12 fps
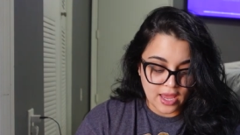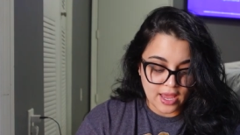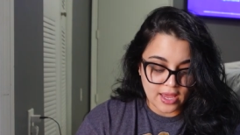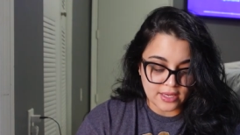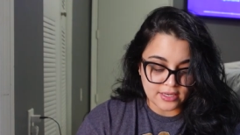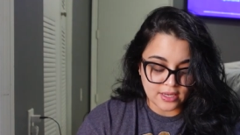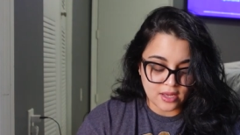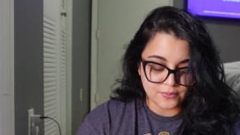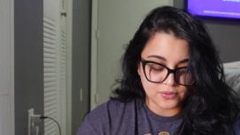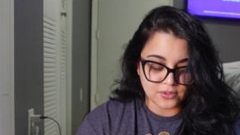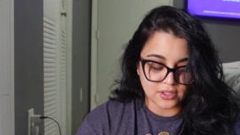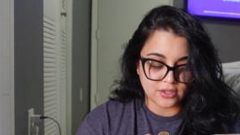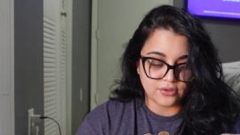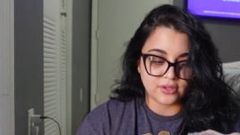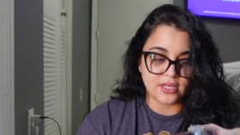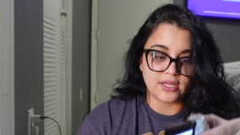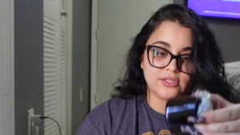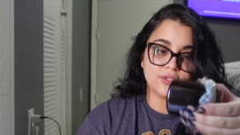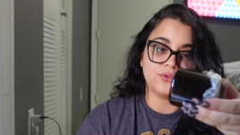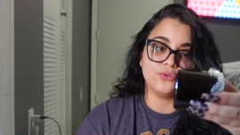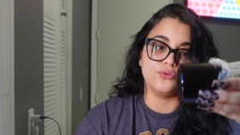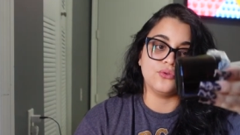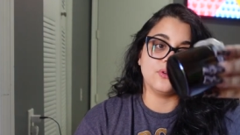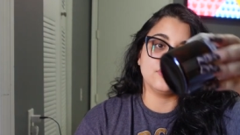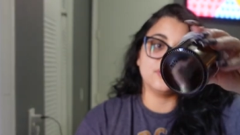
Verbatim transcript: and it comes with a little thing to